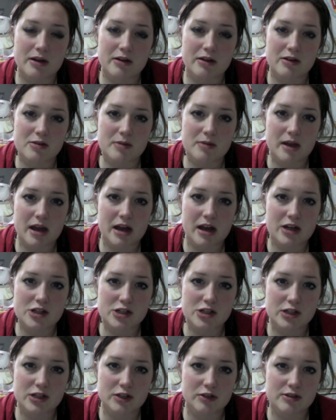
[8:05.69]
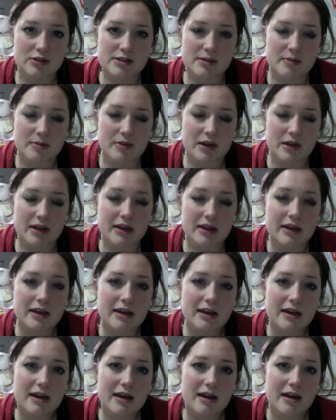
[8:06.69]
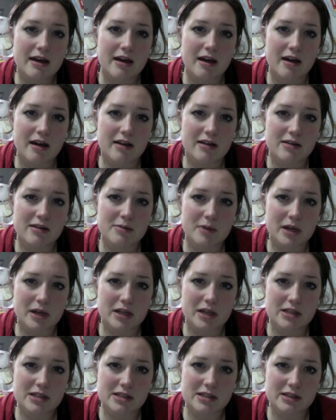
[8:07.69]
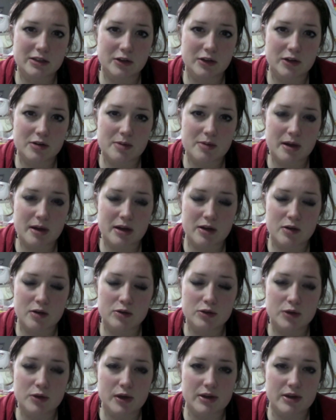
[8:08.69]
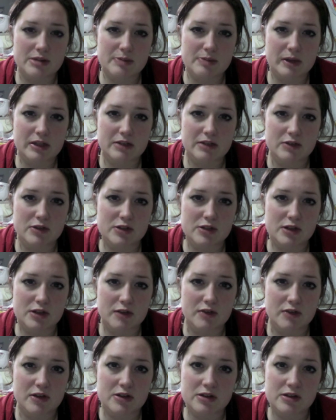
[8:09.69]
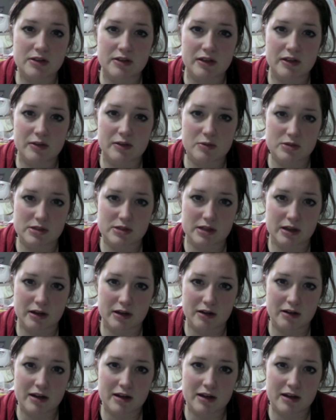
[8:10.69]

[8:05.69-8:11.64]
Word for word: You might actually learn something. Uh, you might learn about a whole new aspect of yourself that you didn't think was there.